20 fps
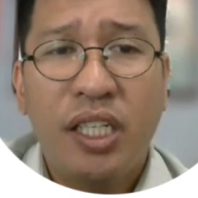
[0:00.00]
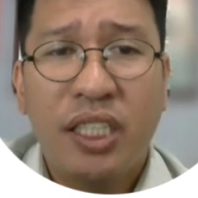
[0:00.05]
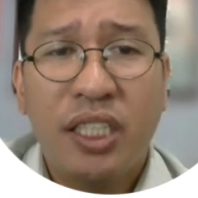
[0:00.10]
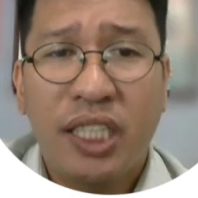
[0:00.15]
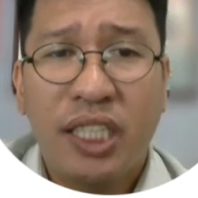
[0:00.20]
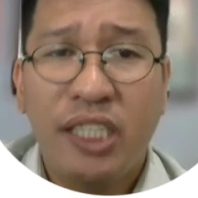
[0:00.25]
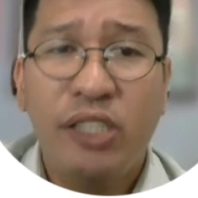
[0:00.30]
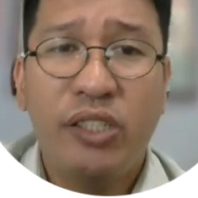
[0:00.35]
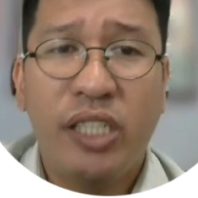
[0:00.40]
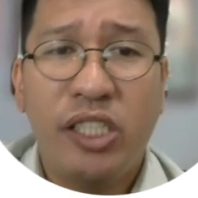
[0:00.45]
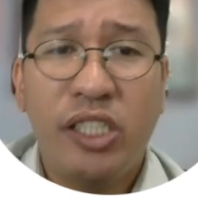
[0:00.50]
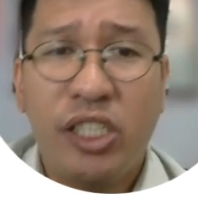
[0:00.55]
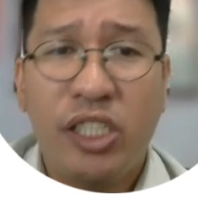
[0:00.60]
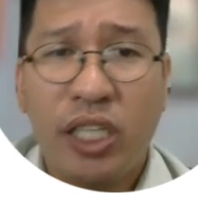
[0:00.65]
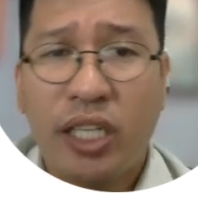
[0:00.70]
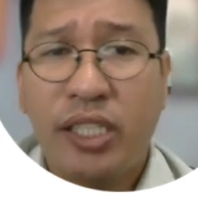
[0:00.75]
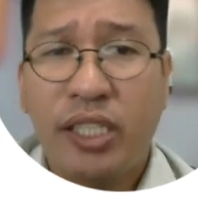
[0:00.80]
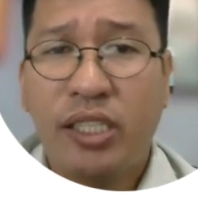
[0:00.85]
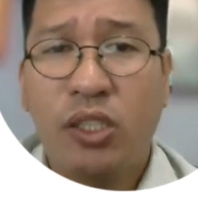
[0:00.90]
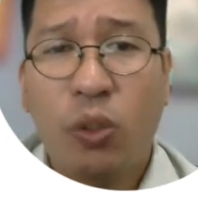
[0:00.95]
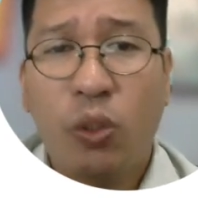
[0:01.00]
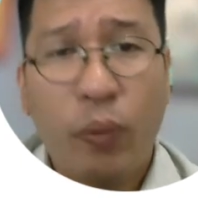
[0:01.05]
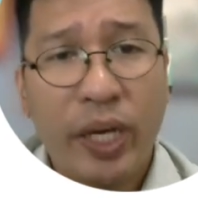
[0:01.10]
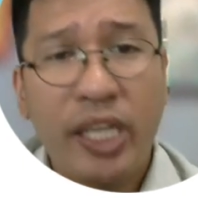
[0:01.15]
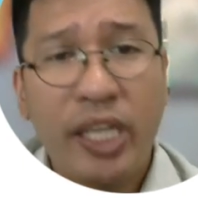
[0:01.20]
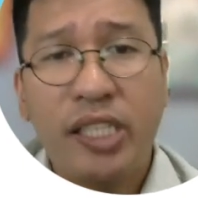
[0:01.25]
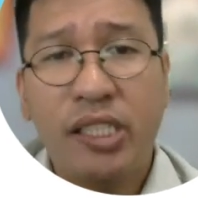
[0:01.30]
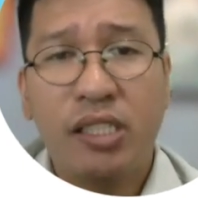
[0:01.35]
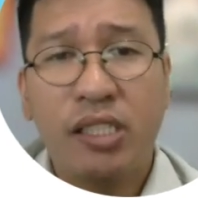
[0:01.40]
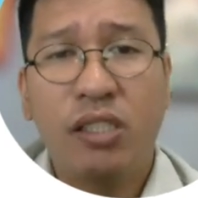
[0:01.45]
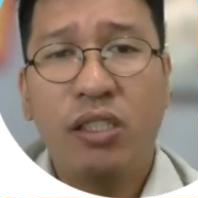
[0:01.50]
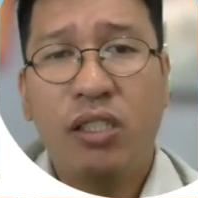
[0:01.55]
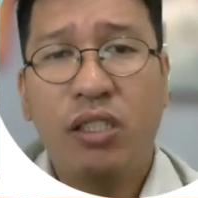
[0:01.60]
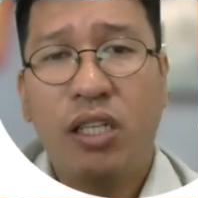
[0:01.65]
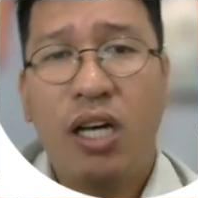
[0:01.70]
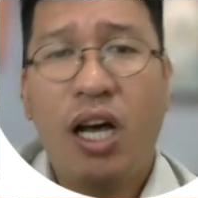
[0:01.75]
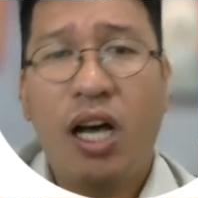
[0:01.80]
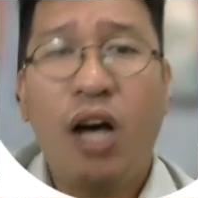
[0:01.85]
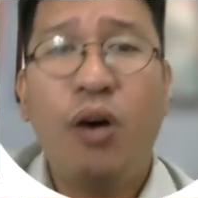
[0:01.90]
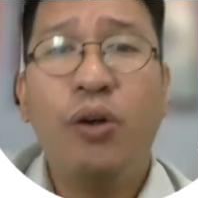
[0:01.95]
Can you suggest ways
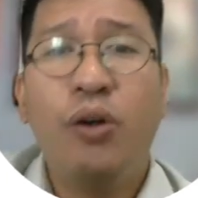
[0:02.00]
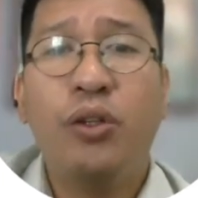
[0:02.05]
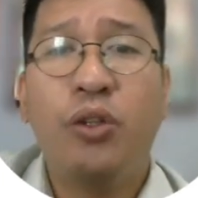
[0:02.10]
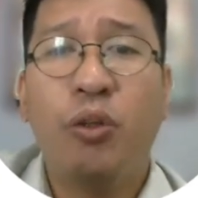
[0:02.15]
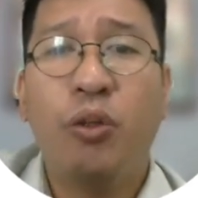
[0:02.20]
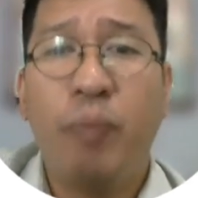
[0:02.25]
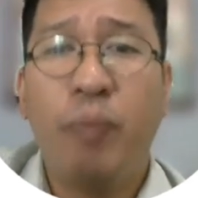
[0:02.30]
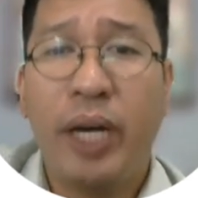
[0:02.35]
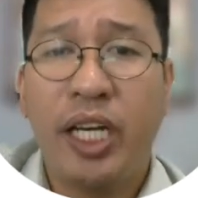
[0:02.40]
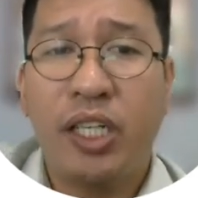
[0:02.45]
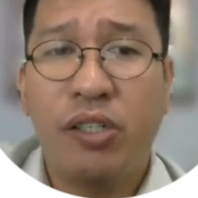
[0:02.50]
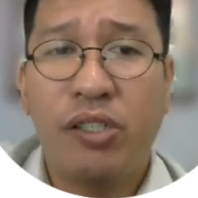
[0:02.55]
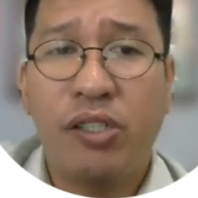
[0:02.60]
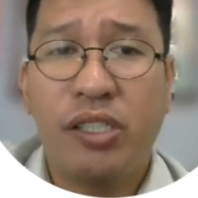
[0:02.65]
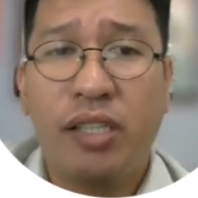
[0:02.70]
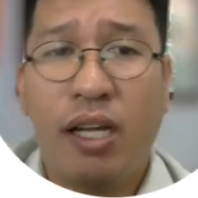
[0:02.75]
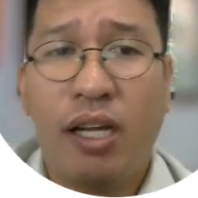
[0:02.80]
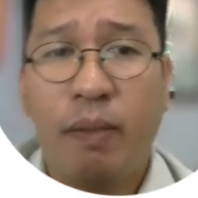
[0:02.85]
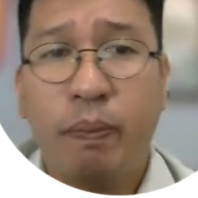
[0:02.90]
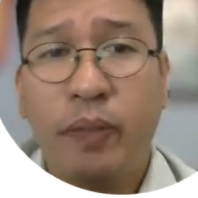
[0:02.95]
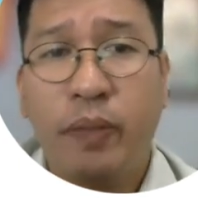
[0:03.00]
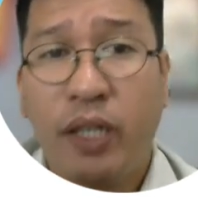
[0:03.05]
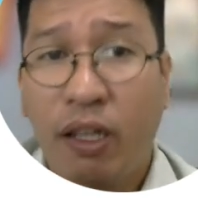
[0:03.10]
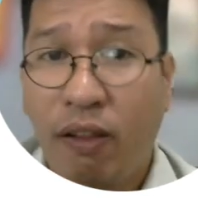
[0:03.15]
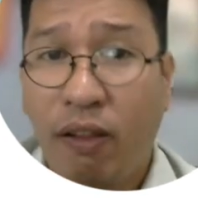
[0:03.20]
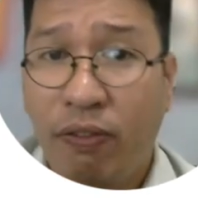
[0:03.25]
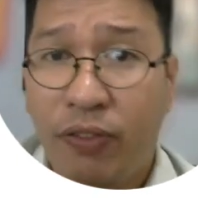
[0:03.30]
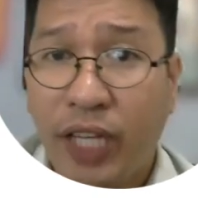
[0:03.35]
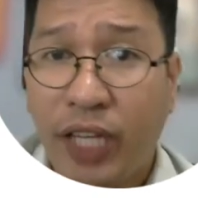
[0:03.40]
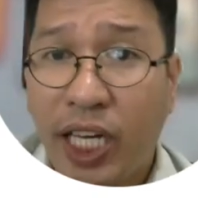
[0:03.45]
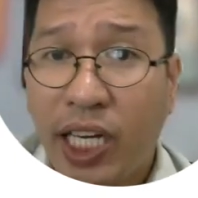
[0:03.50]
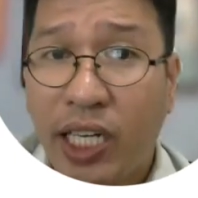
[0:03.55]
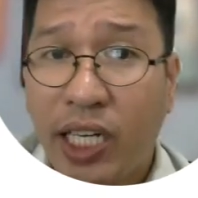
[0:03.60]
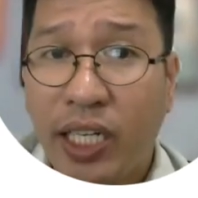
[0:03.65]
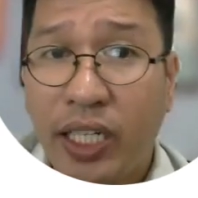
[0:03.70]
how to make yourself healthy?